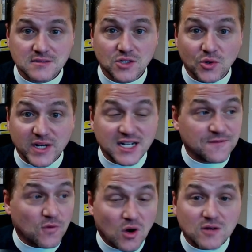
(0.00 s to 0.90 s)
Who he did it
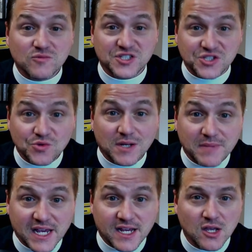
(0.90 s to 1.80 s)
for was you and
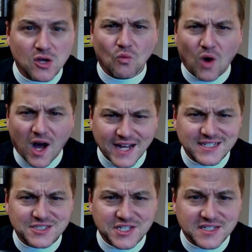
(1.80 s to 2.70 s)
me. Why
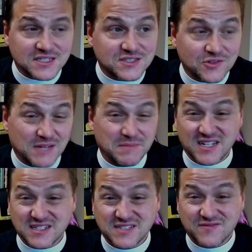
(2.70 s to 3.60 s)
did Jesus do that?
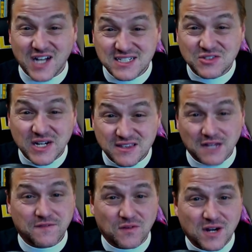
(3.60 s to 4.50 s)
Because of God's great
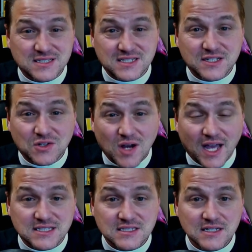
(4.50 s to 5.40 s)
love for us in
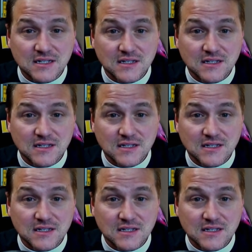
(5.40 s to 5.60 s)
Christ.